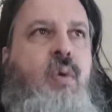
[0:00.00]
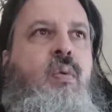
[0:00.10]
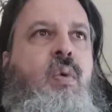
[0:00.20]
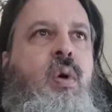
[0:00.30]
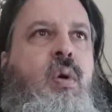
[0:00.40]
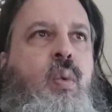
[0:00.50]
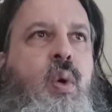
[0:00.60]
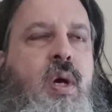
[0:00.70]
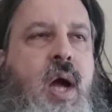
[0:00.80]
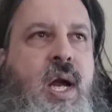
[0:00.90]

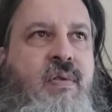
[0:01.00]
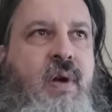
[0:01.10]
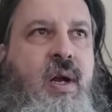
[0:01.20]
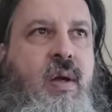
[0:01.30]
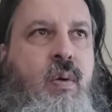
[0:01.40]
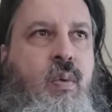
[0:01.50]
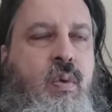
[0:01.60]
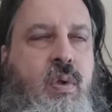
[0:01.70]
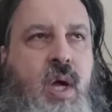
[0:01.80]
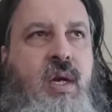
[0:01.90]
were kind of
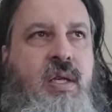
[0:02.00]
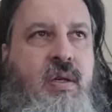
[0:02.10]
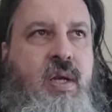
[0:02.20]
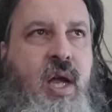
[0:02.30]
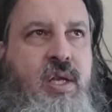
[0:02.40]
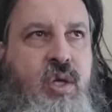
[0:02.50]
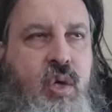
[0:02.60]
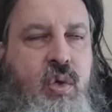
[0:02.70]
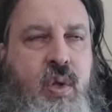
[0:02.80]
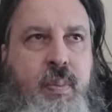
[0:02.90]
not necessarily unusual.